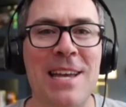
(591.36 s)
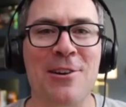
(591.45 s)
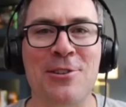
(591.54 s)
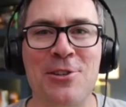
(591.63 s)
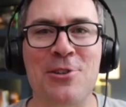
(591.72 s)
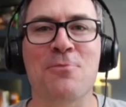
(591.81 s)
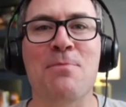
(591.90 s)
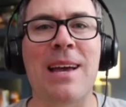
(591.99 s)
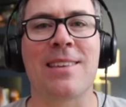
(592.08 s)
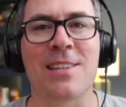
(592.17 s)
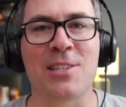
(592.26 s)
here to
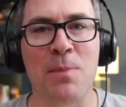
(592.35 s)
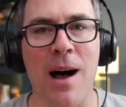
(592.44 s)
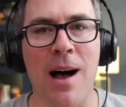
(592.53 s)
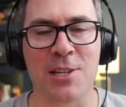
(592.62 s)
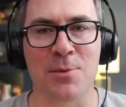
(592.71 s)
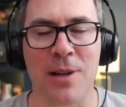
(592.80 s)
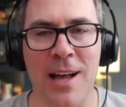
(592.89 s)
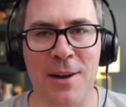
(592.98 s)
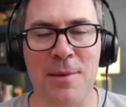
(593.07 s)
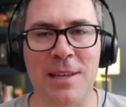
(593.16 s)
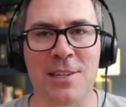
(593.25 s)
make this possible.
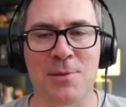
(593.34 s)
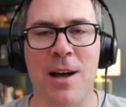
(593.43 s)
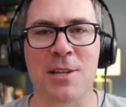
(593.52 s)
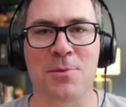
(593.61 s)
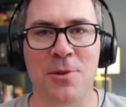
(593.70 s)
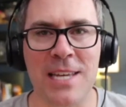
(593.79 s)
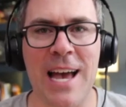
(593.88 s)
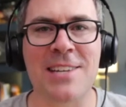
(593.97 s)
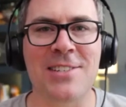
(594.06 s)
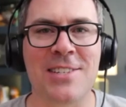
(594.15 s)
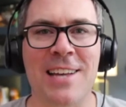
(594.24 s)
How to make this possible.
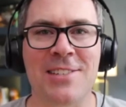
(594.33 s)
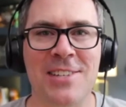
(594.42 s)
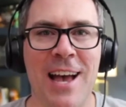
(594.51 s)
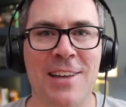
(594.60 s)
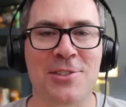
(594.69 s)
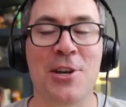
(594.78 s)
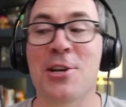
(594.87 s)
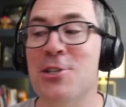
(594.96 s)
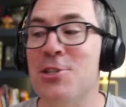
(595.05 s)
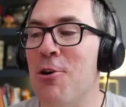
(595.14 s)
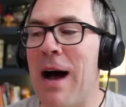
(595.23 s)
Yes, yes, yes.
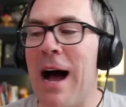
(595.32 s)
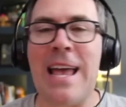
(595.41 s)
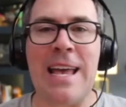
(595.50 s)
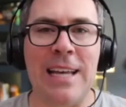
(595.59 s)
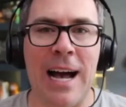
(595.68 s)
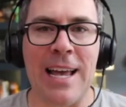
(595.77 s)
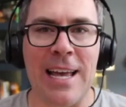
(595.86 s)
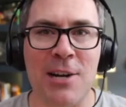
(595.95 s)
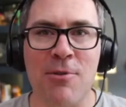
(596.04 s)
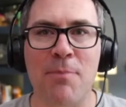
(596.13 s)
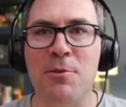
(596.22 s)
So I
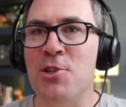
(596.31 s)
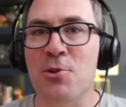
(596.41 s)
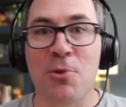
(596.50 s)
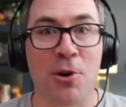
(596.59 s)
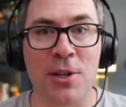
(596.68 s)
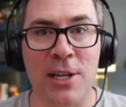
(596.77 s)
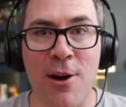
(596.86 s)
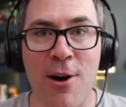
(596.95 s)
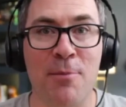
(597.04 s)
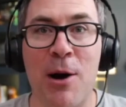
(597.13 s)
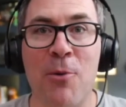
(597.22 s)
interrupted you early
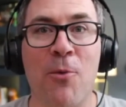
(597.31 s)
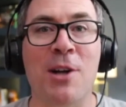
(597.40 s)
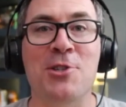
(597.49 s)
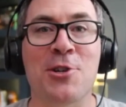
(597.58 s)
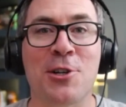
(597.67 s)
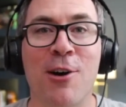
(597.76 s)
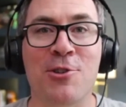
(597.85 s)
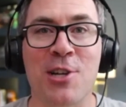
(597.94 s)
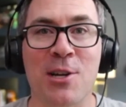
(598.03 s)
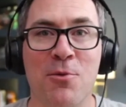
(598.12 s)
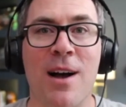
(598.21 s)
on about what your
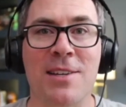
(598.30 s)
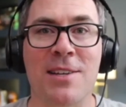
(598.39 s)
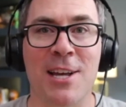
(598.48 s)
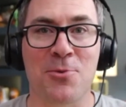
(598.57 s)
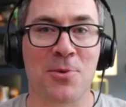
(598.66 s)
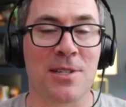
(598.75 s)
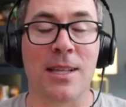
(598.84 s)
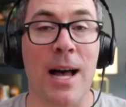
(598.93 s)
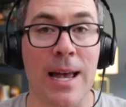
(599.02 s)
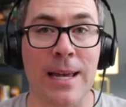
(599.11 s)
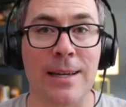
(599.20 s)
coaching process was
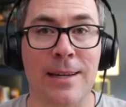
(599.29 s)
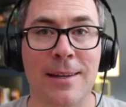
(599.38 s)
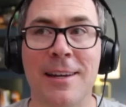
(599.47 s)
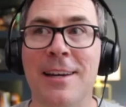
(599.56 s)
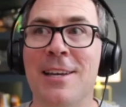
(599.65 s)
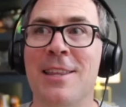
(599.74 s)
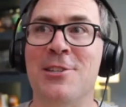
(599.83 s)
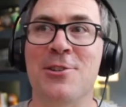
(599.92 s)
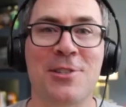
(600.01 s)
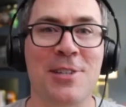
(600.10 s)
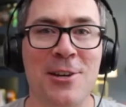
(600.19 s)
like.
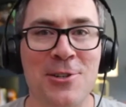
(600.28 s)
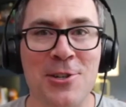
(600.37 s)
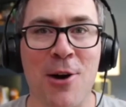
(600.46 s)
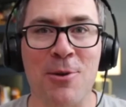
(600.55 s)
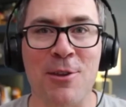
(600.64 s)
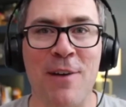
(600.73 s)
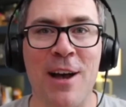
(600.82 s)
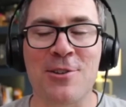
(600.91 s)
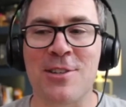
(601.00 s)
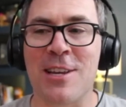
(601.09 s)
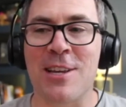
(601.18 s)
That you say you start with the
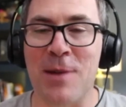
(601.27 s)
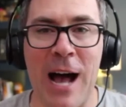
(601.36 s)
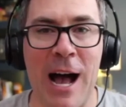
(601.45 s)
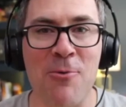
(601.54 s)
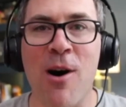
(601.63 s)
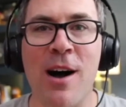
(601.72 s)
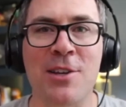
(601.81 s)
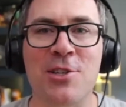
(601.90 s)
values assessment. I want